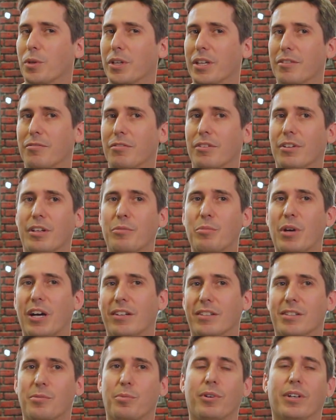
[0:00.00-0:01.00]
evenly
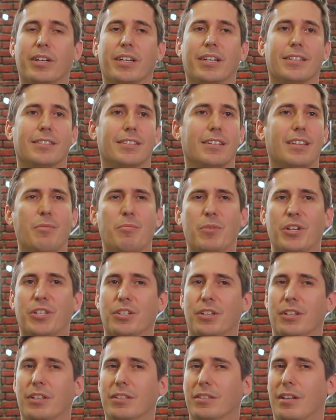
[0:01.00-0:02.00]
balanced players and the
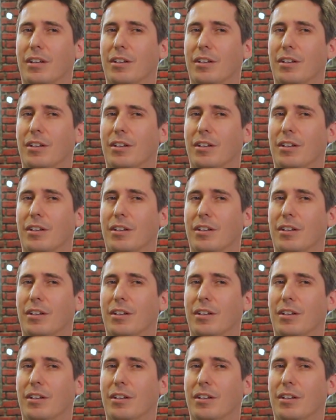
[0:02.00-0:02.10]
mission is